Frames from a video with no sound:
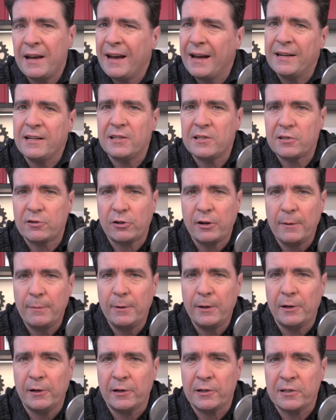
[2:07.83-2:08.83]
and
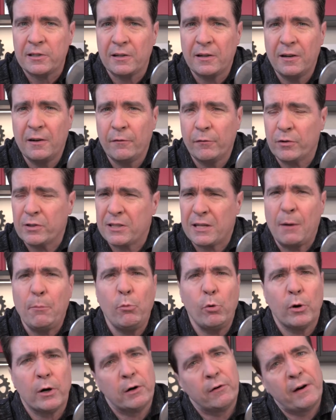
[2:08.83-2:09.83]
distributors for
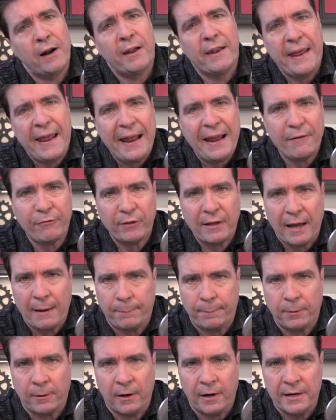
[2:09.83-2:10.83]
somewhere around half
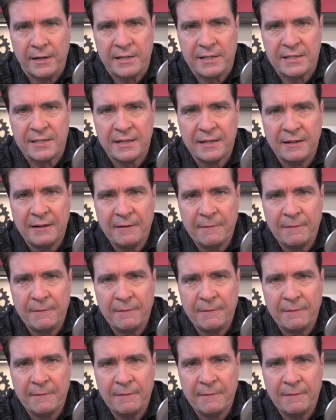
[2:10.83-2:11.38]
that price.